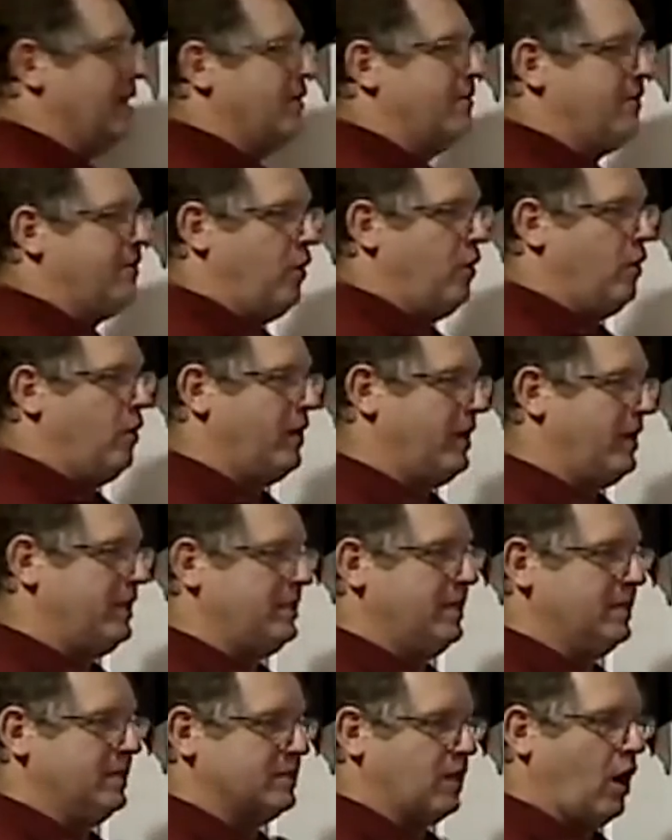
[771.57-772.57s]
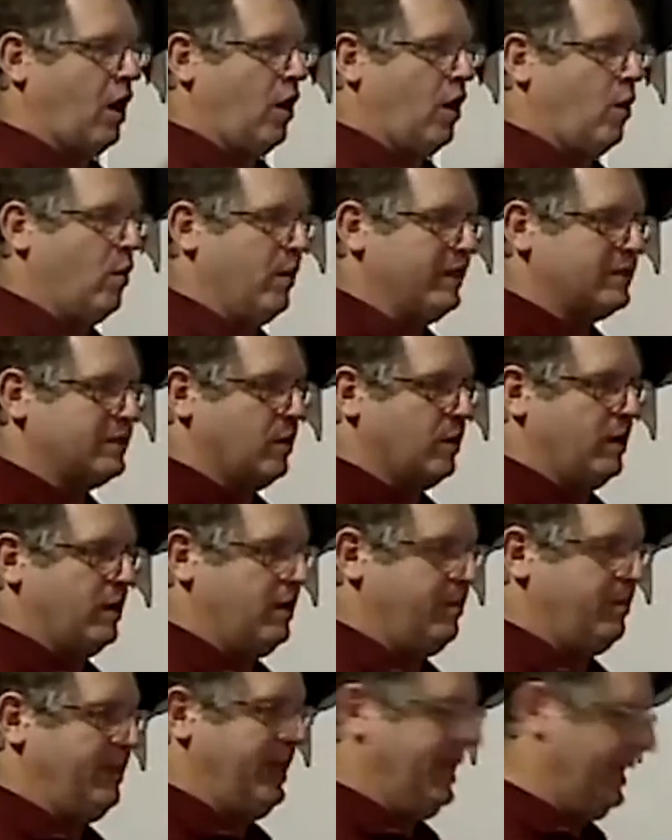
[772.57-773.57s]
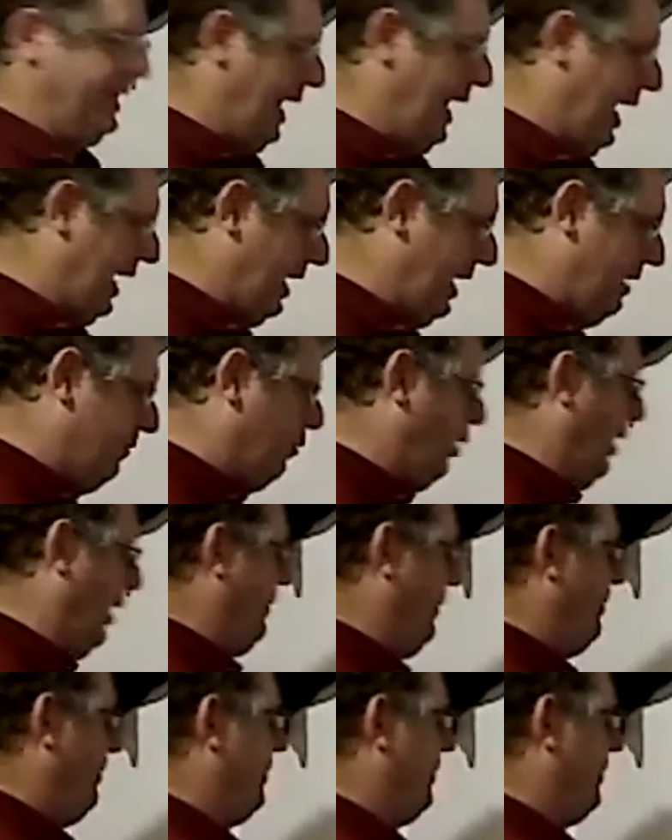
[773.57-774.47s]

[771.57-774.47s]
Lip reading: fluorine is always going to be a -1.